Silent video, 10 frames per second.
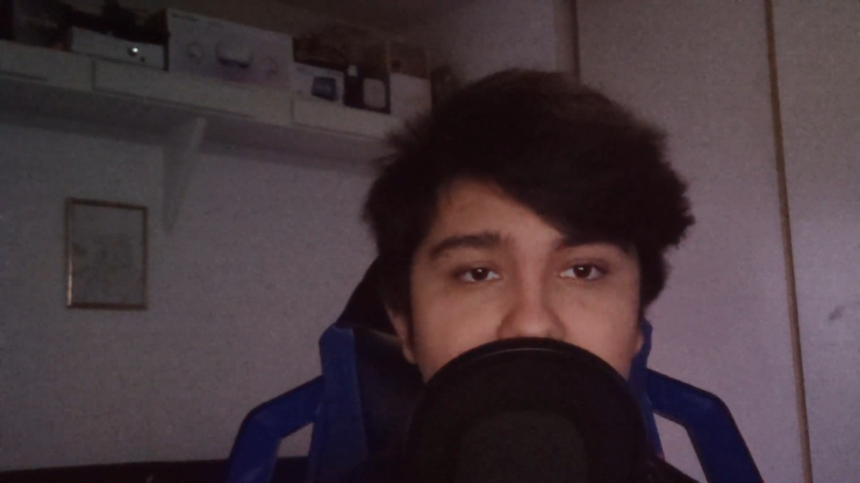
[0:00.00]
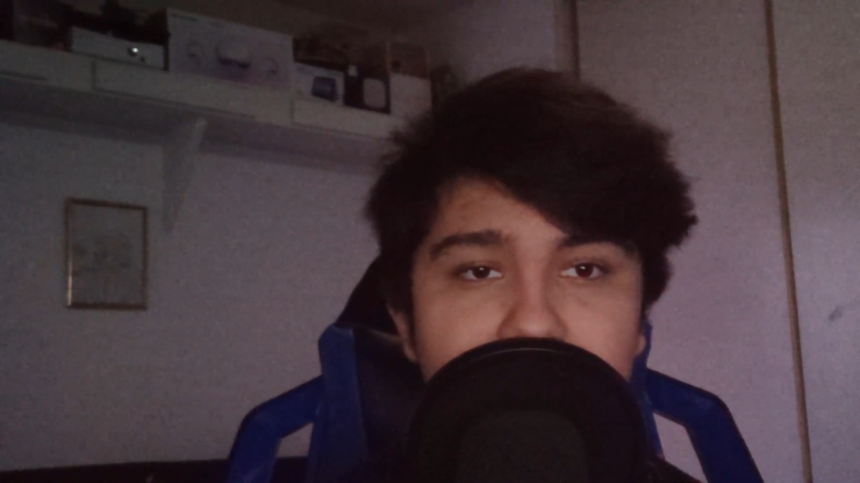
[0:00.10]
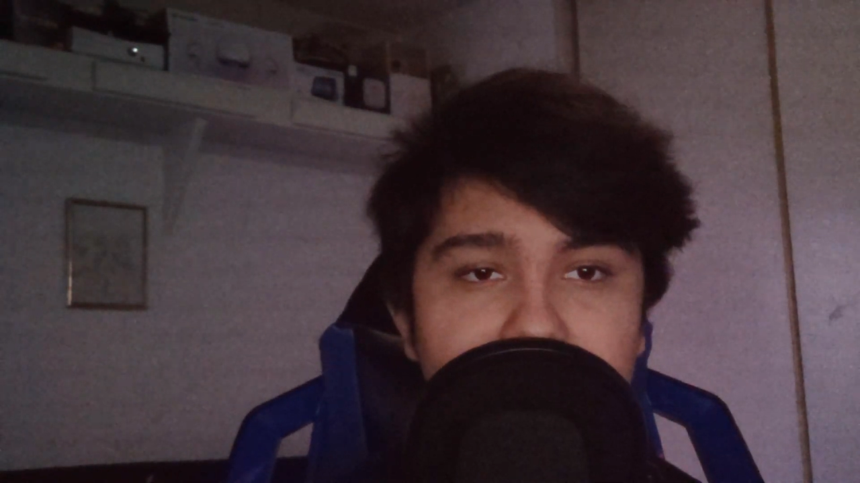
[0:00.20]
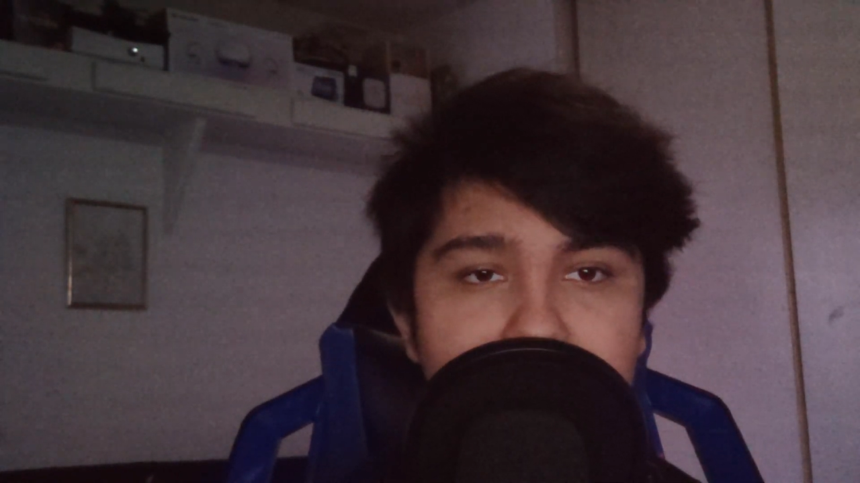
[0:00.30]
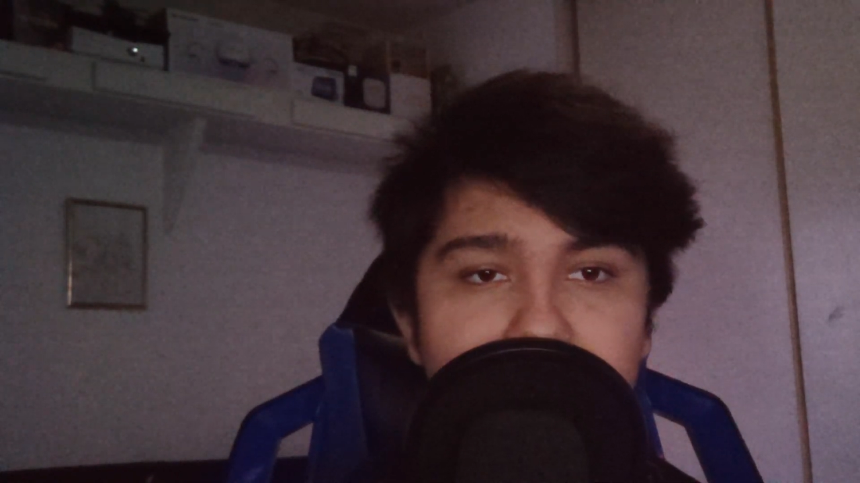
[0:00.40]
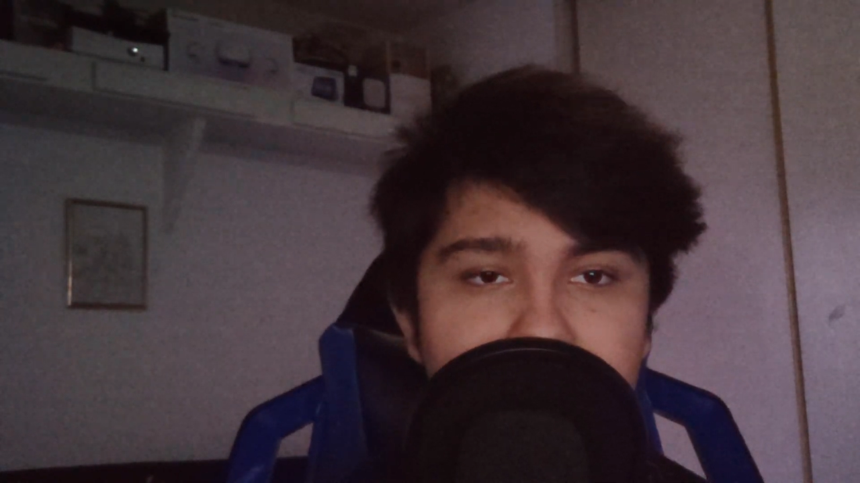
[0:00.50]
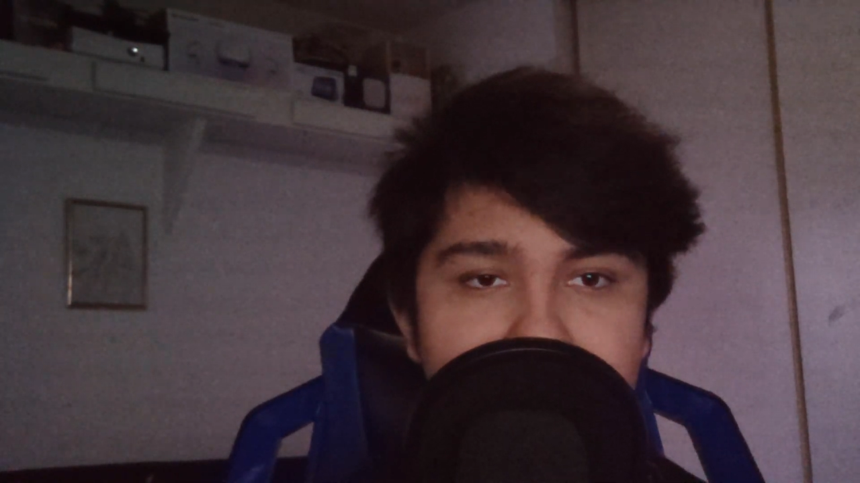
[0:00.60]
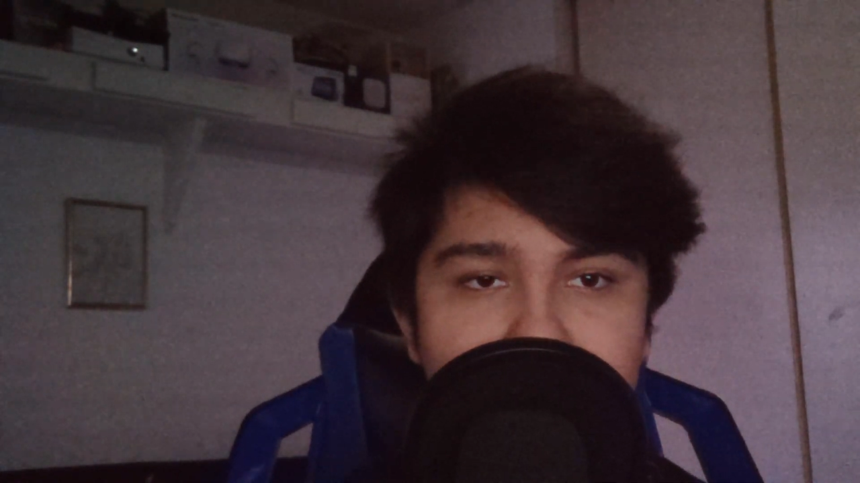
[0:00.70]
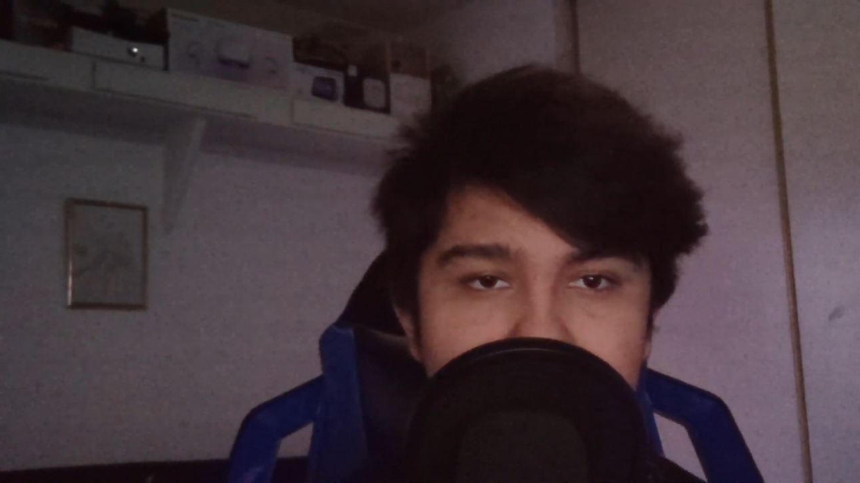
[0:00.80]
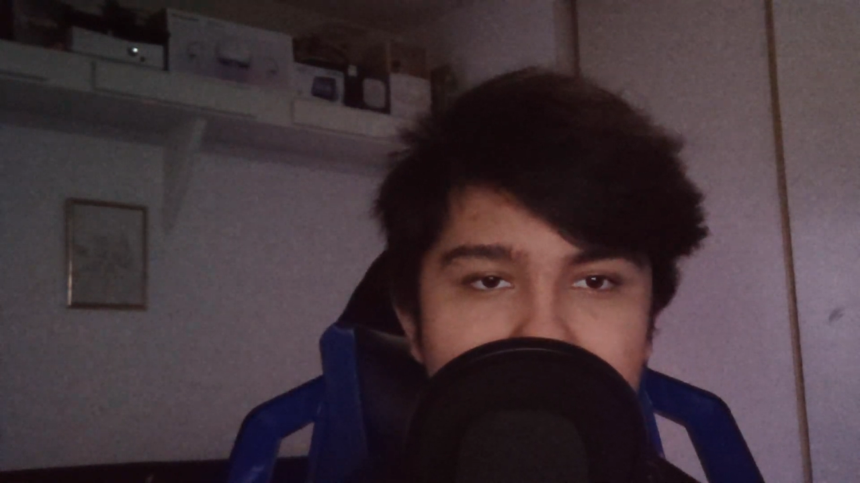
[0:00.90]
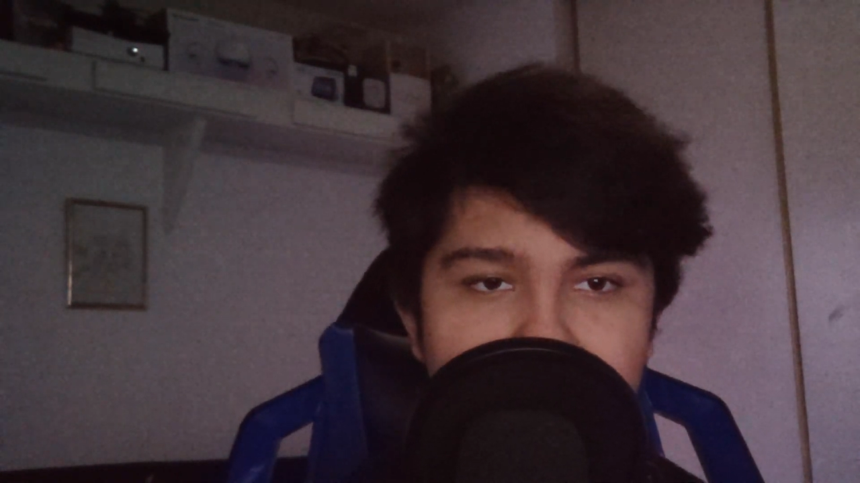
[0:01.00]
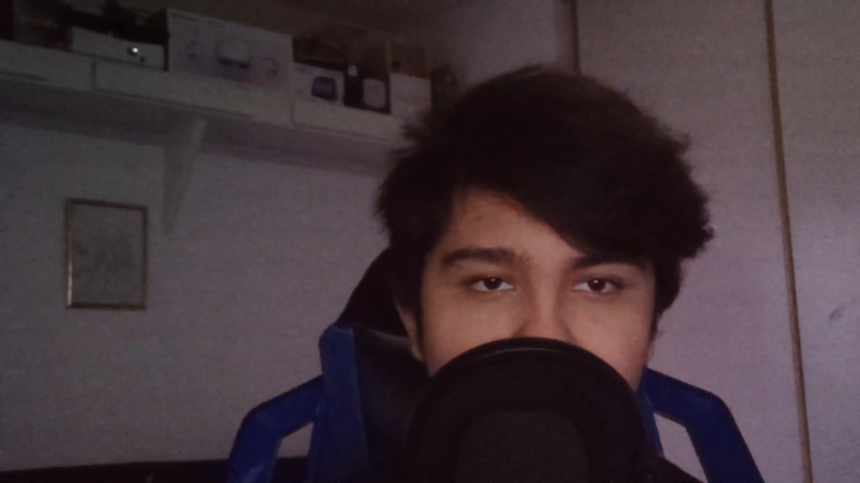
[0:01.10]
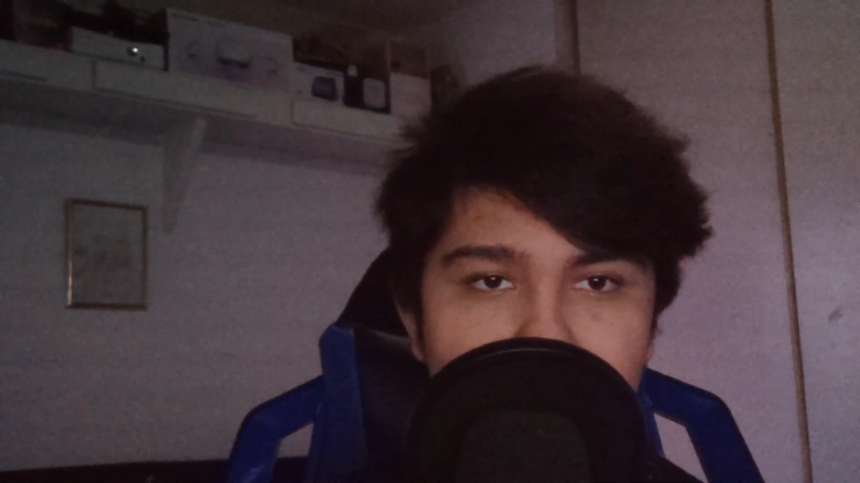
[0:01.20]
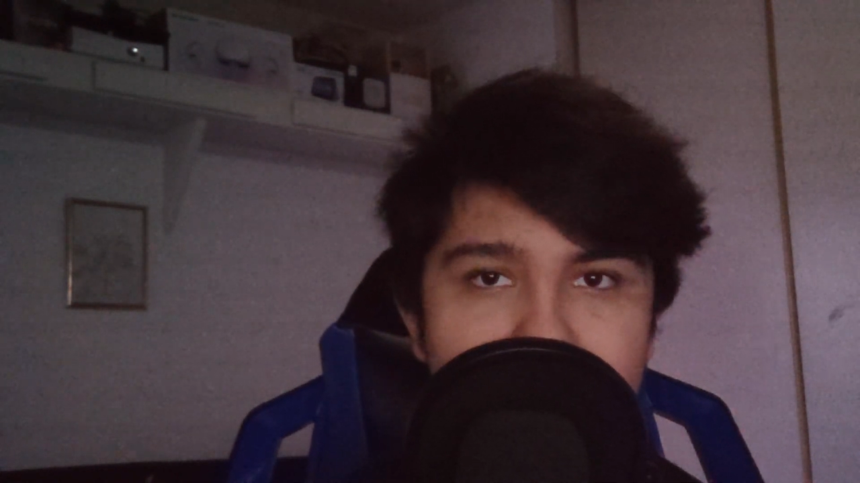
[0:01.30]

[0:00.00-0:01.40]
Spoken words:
was a steal